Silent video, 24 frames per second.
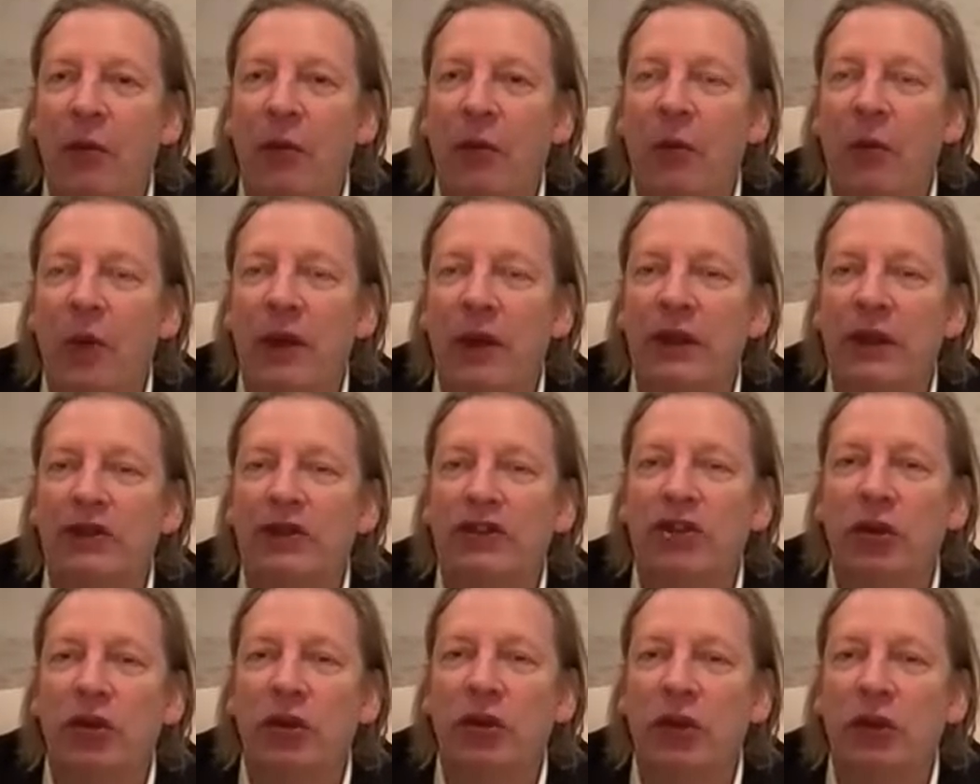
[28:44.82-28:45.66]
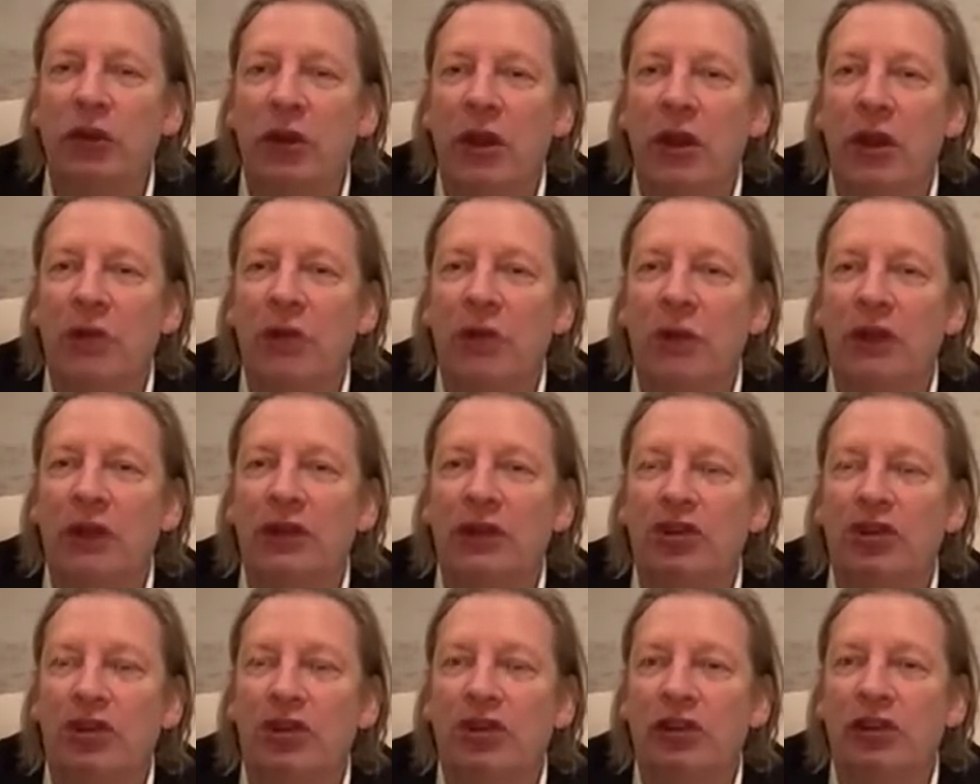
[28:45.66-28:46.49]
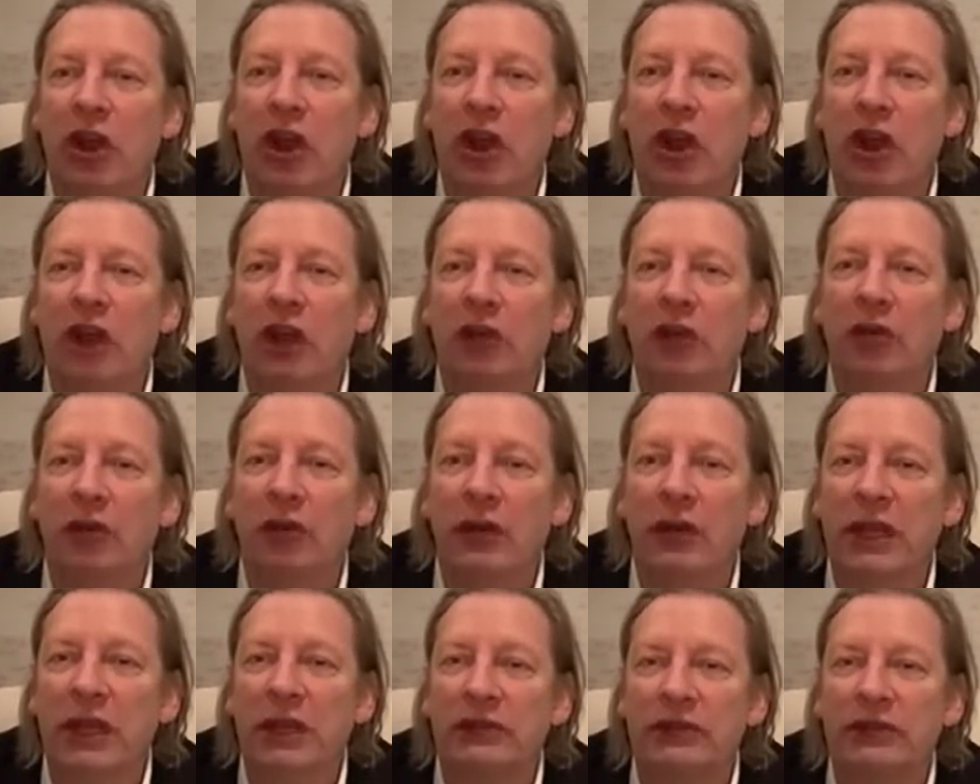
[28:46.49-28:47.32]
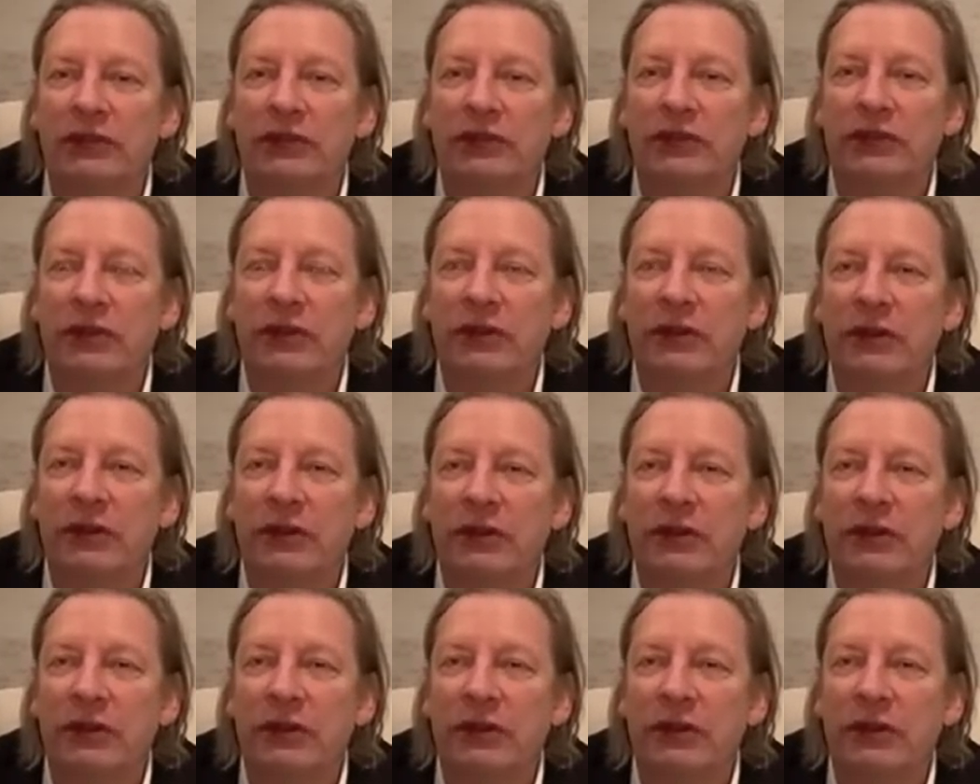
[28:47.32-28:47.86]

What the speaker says: What is your target audience?